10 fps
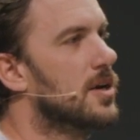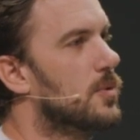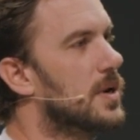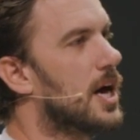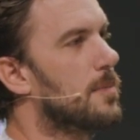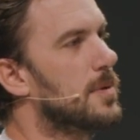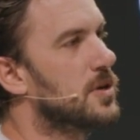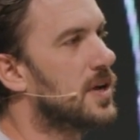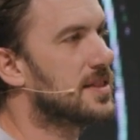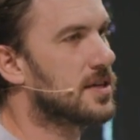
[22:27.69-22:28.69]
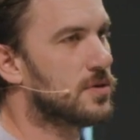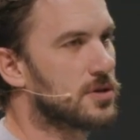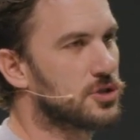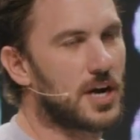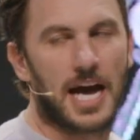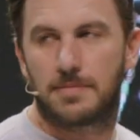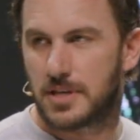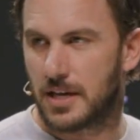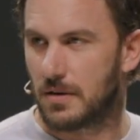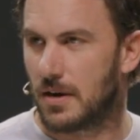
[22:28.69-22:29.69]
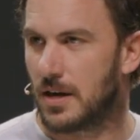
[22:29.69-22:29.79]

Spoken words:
would help him unite the northern tribes later